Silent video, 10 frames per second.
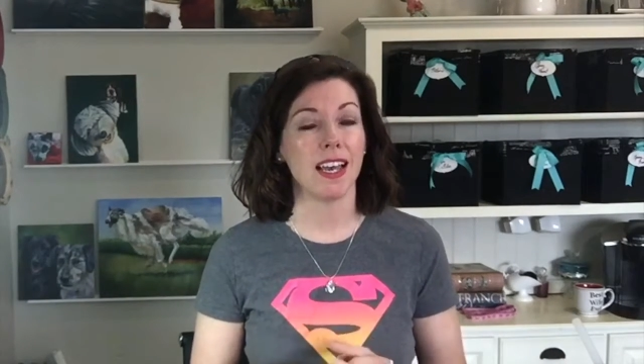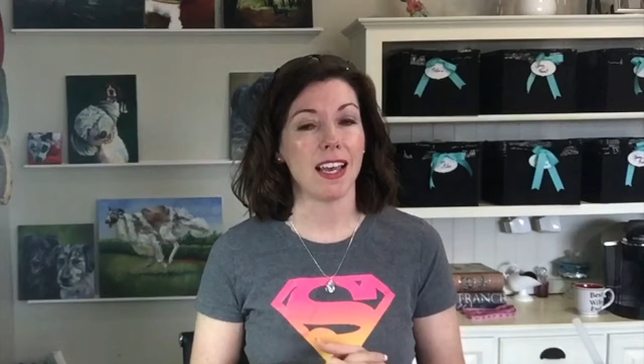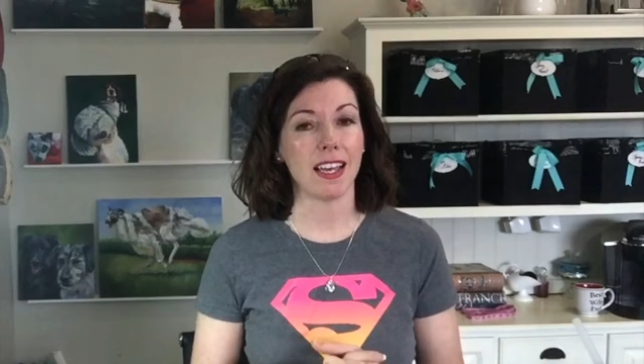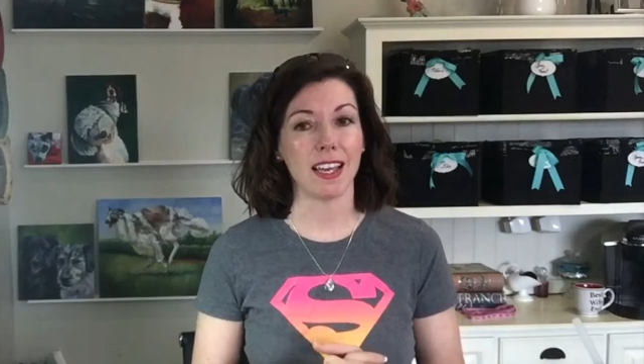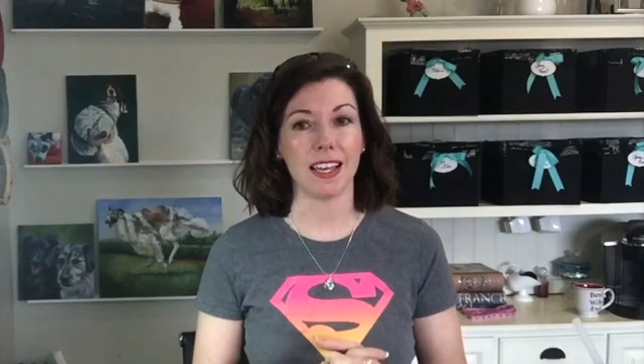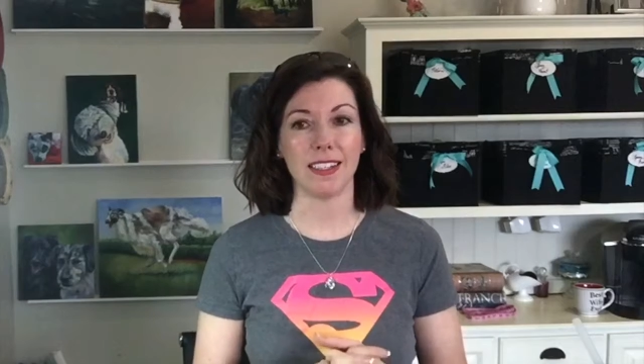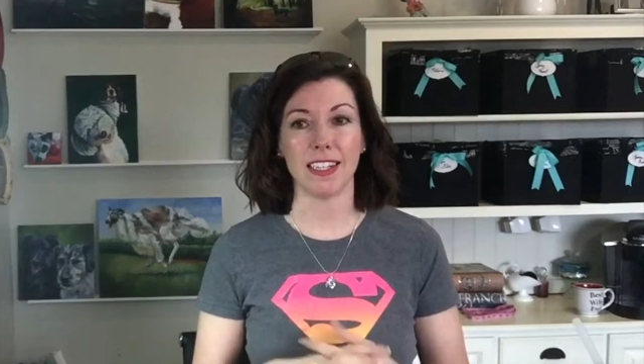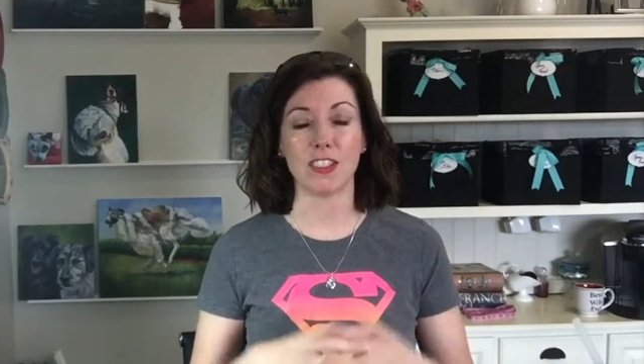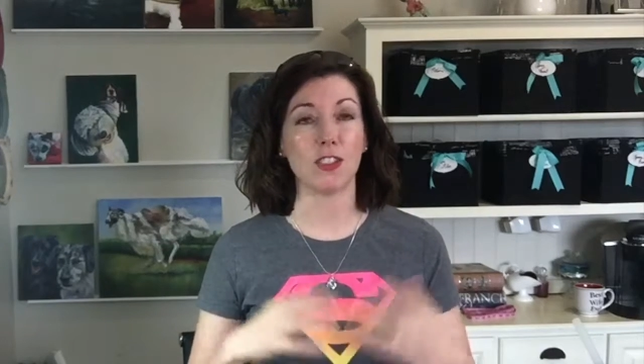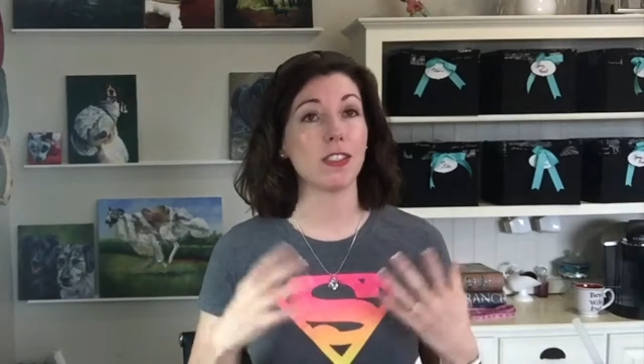And
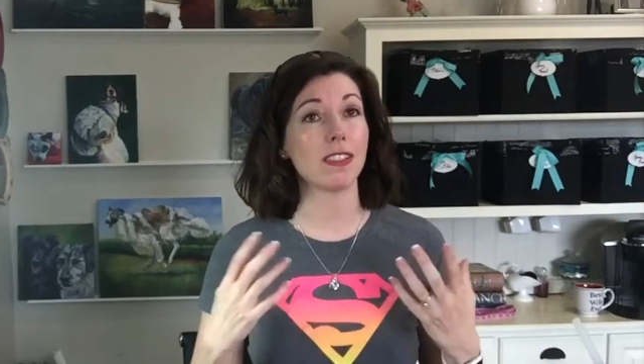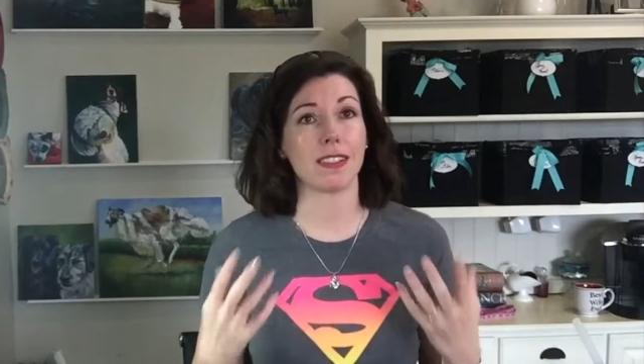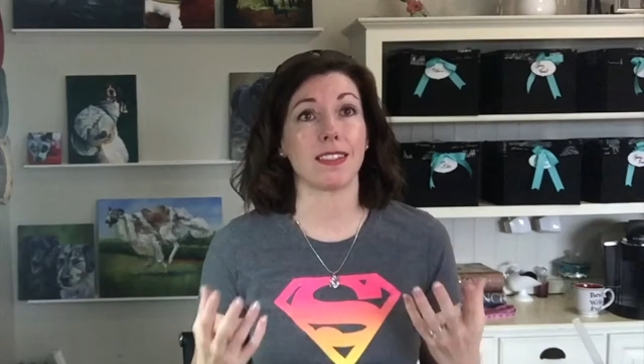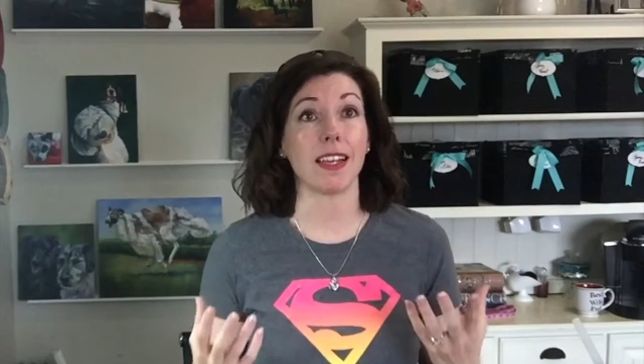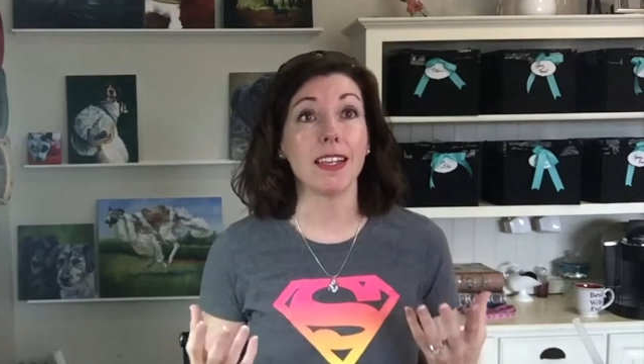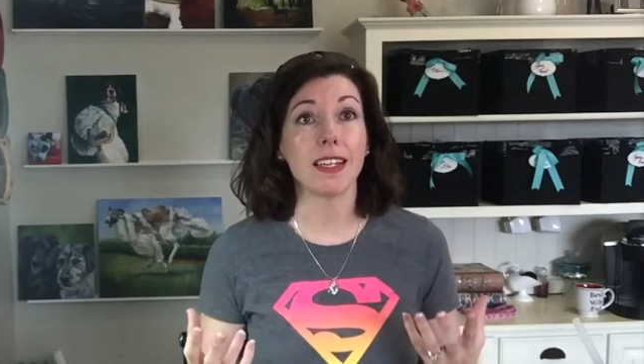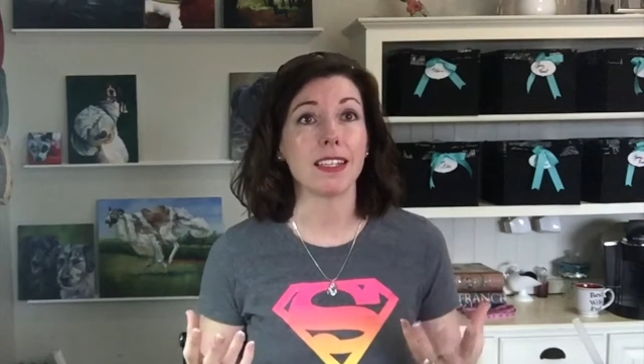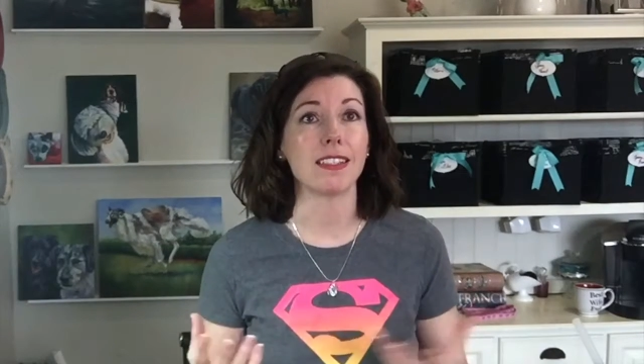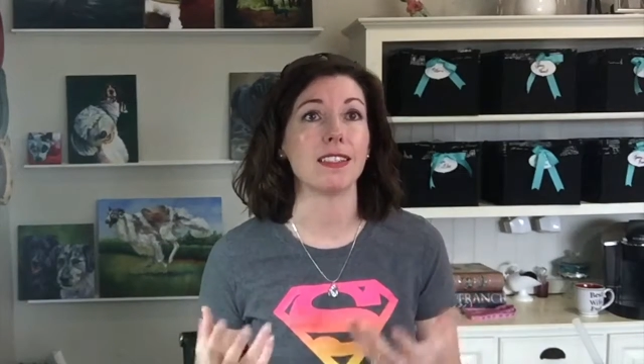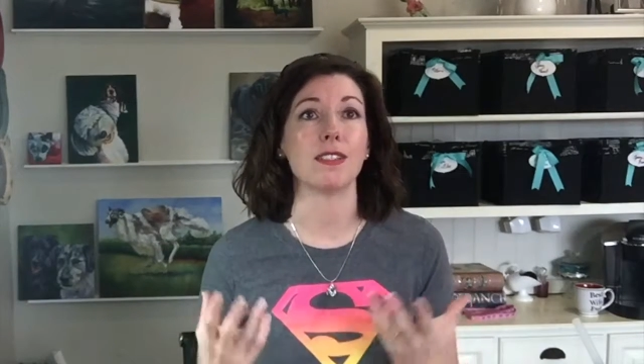it's just
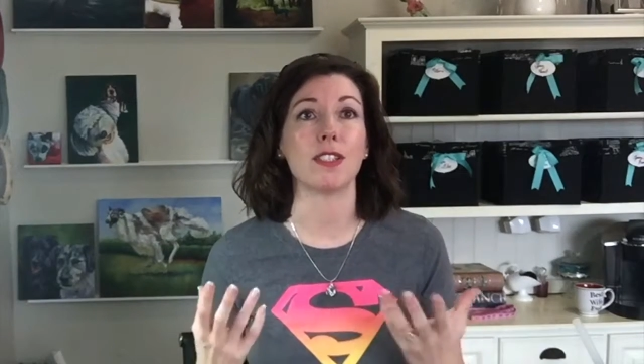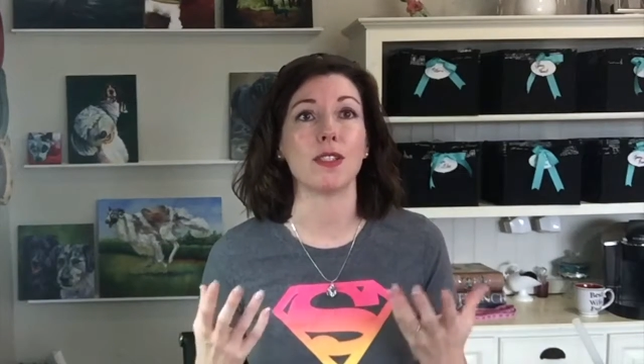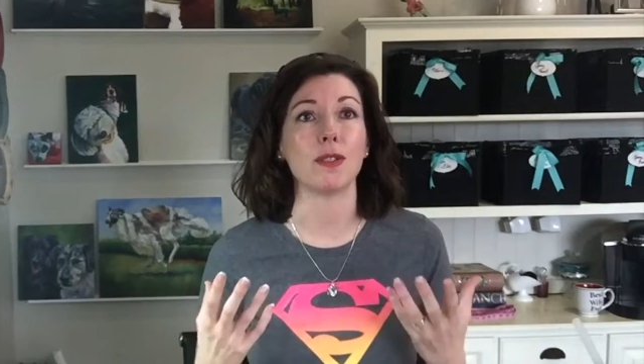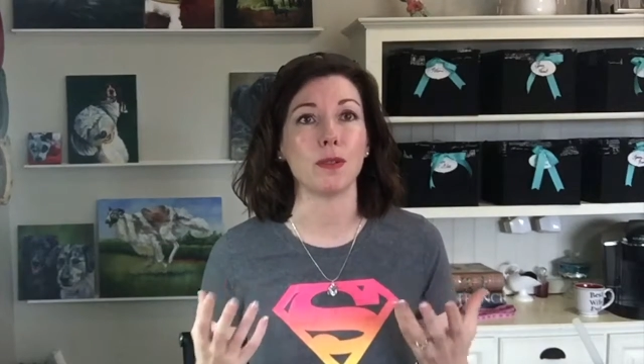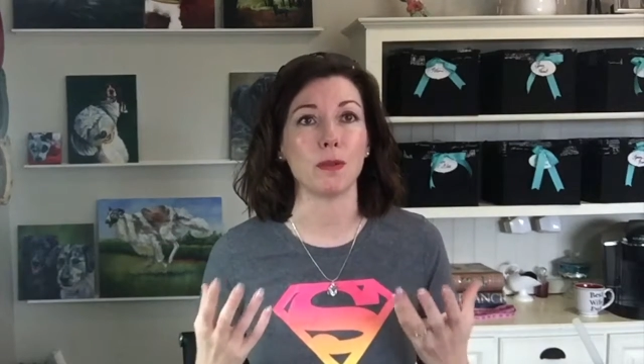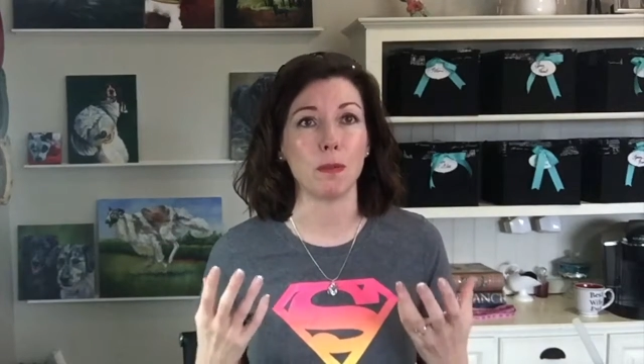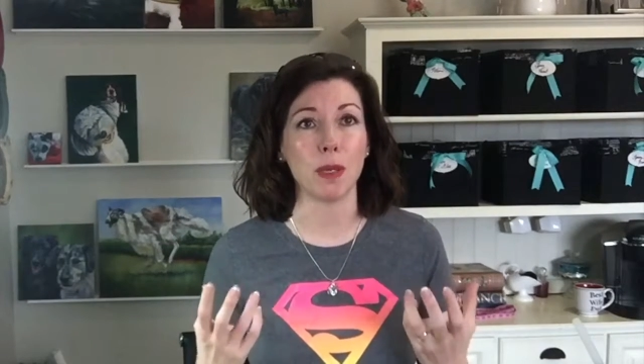exciting to